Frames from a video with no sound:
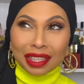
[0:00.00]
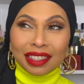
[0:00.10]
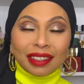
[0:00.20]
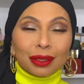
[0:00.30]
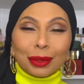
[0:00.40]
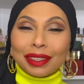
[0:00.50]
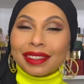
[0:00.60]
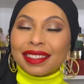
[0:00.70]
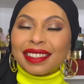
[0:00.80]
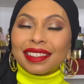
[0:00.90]
This is one
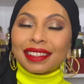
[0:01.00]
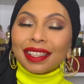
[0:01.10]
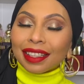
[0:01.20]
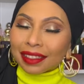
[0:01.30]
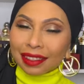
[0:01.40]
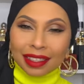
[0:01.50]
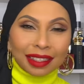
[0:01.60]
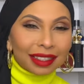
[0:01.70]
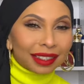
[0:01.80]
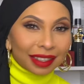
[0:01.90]
sexy,
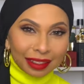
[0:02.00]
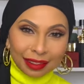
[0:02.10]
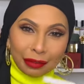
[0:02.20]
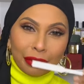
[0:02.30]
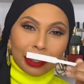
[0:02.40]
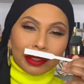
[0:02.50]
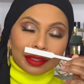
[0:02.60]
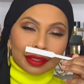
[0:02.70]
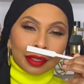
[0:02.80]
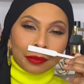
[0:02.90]
sexy fragrance.